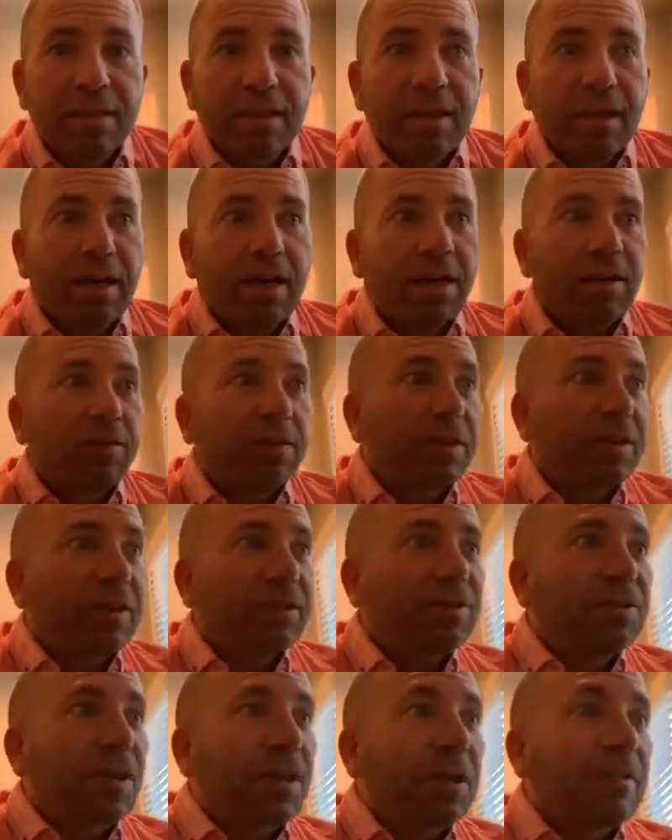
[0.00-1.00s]
We're going
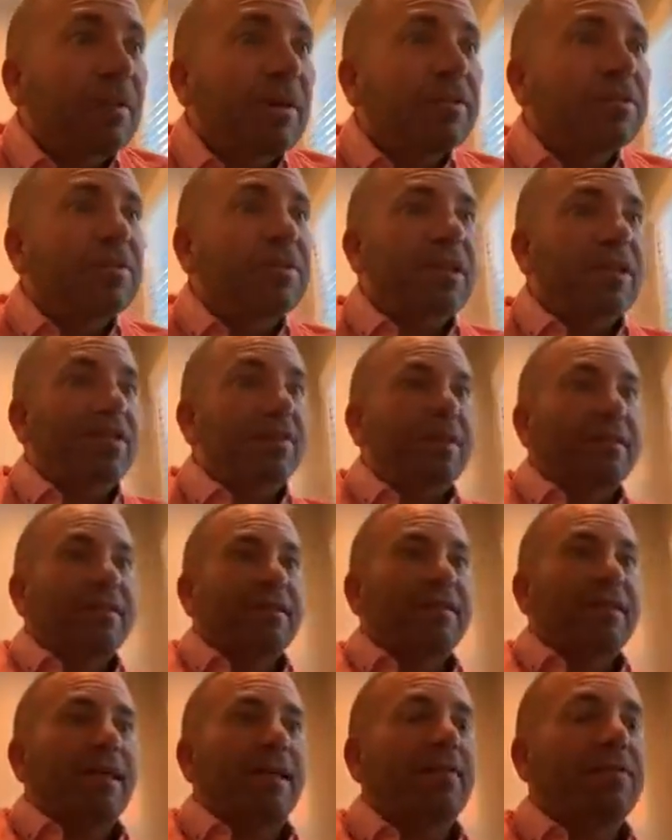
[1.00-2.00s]
to talk about scary
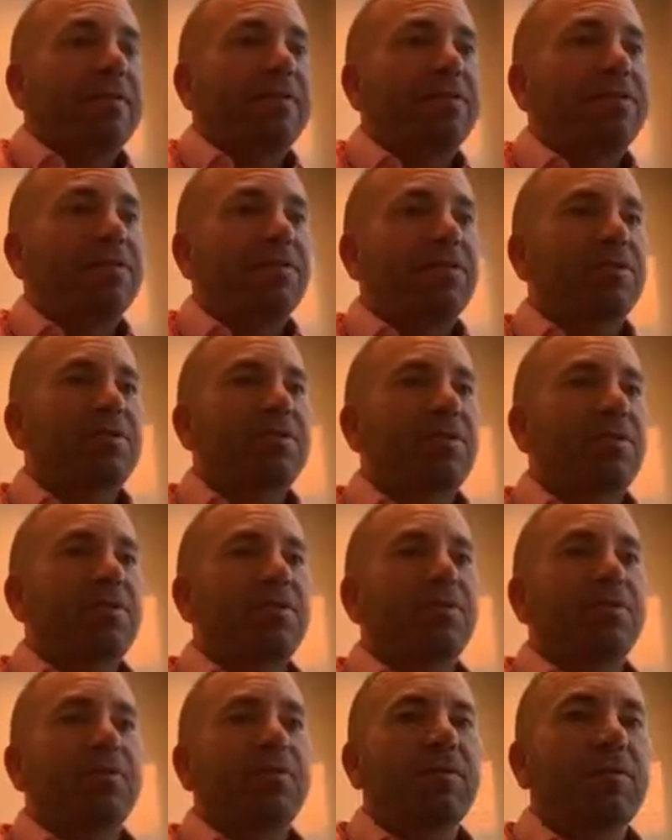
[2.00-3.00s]
contaminants.
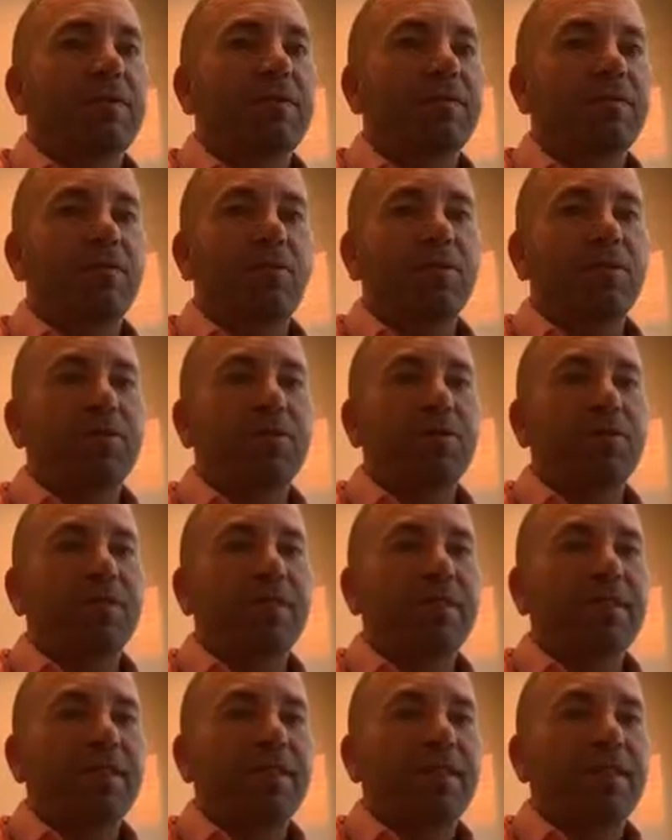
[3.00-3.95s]
So looking forward to it.